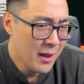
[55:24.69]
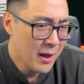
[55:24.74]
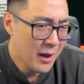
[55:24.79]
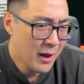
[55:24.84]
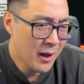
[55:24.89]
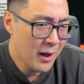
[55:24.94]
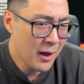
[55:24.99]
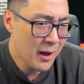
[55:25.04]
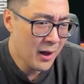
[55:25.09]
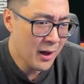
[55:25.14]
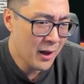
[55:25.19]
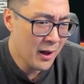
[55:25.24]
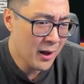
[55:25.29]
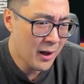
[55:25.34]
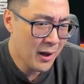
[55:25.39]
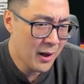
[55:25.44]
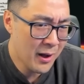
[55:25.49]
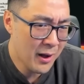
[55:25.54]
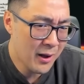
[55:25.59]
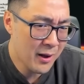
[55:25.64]

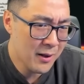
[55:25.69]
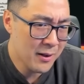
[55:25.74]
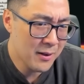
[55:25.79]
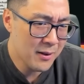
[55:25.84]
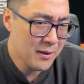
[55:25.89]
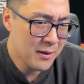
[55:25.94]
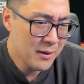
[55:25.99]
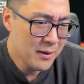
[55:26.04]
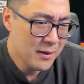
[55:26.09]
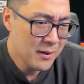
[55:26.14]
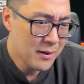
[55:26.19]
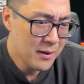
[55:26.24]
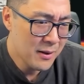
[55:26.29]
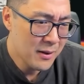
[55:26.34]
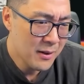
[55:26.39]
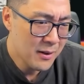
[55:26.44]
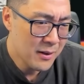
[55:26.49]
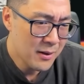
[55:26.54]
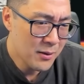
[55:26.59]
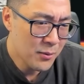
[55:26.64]
What
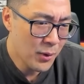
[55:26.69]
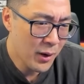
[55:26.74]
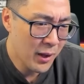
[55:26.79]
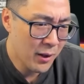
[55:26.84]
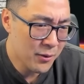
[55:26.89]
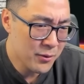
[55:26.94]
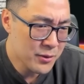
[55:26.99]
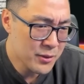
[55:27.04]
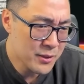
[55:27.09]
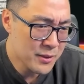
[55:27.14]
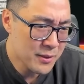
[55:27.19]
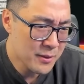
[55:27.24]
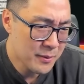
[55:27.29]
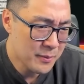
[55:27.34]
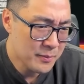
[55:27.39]
else?